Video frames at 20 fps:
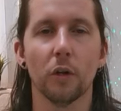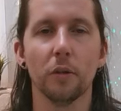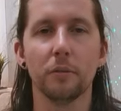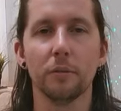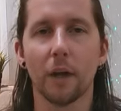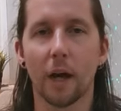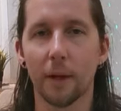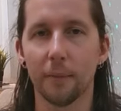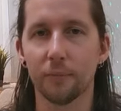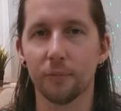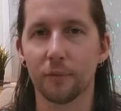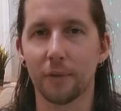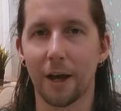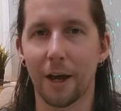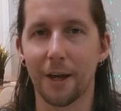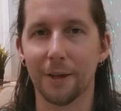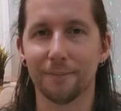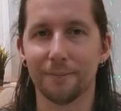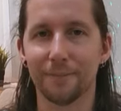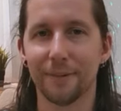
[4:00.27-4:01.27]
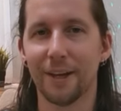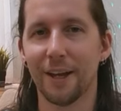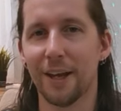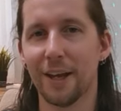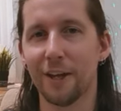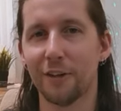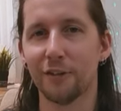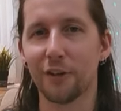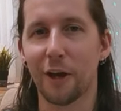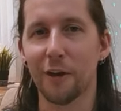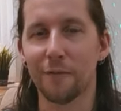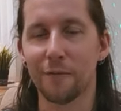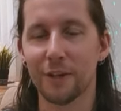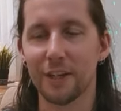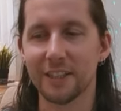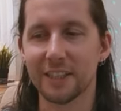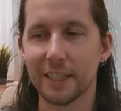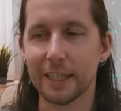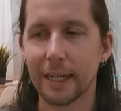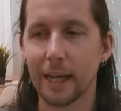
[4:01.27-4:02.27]
on, I'm
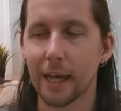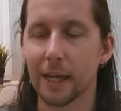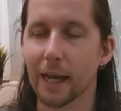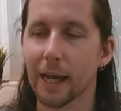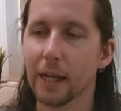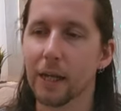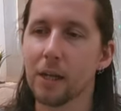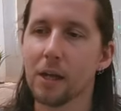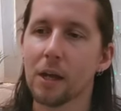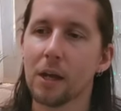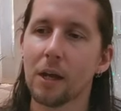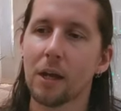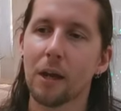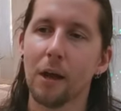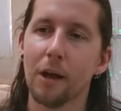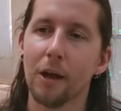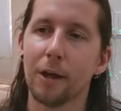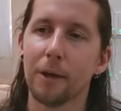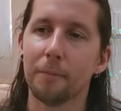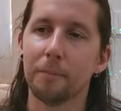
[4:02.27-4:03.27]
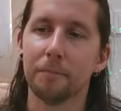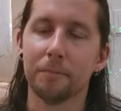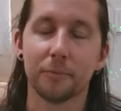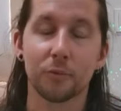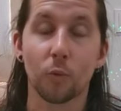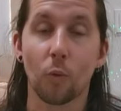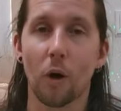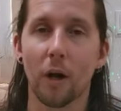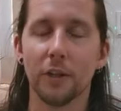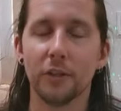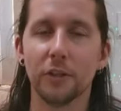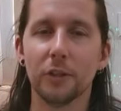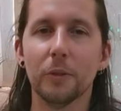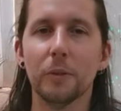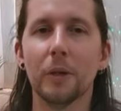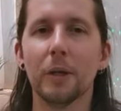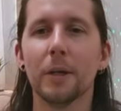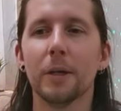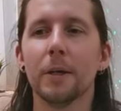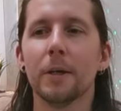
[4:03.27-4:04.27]
diverting again. It's what I do.